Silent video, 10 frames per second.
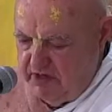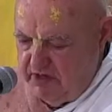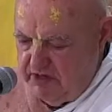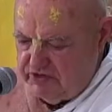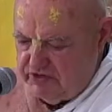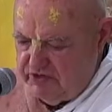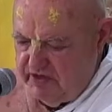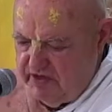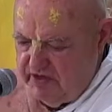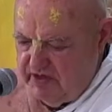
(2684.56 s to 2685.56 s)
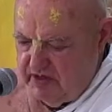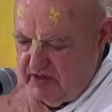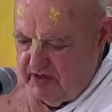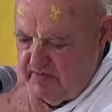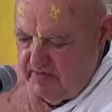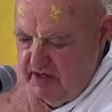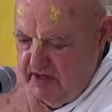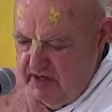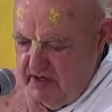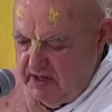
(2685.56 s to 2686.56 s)
gracious and very uh,
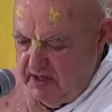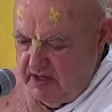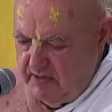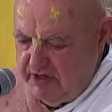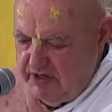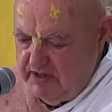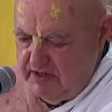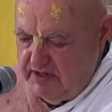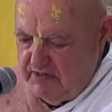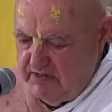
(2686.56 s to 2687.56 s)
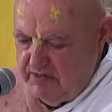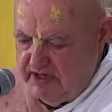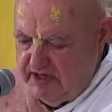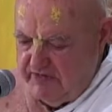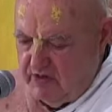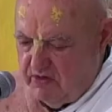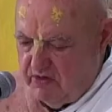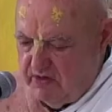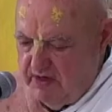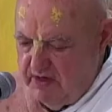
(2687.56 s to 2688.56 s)
accommodating. And when they give a
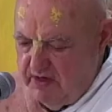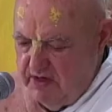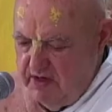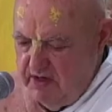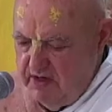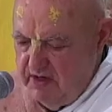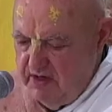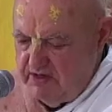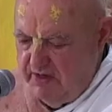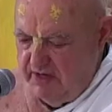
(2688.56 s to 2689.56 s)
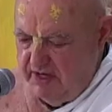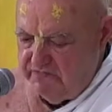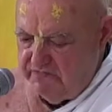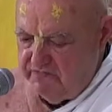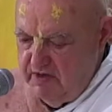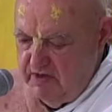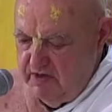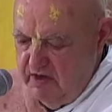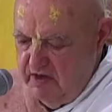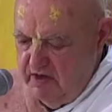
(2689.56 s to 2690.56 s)
dowry, it's massive.
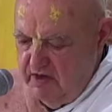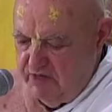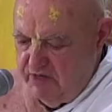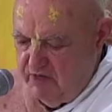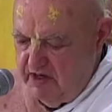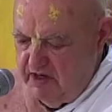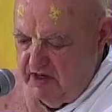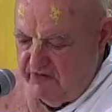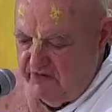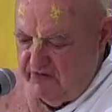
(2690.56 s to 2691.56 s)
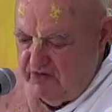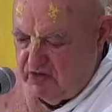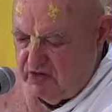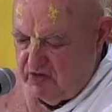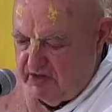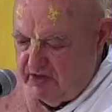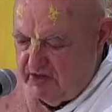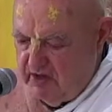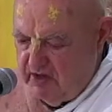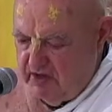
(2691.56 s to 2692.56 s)
400 elephants with
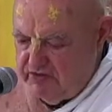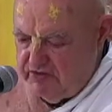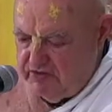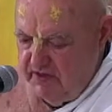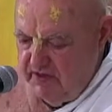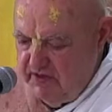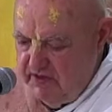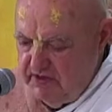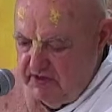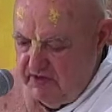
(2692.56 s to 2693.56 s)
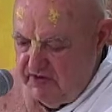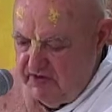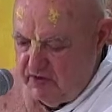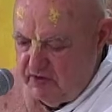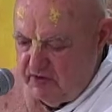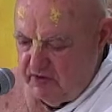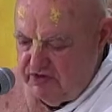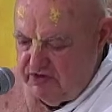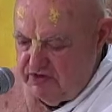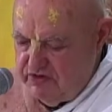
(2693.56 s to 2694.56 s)
golden garlands, 10,000
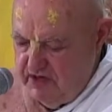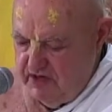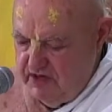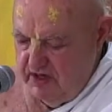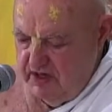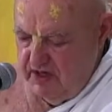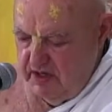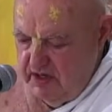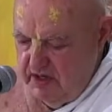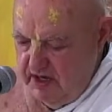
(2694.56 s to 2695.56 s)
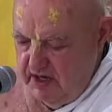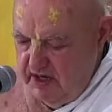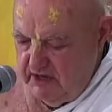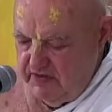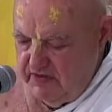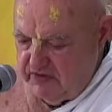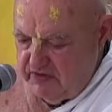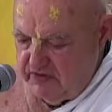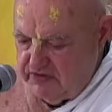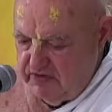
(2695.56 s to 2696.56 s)
horses,
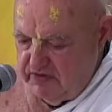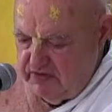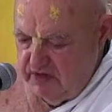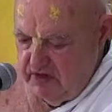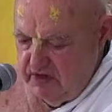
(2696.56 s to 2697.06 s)
18,000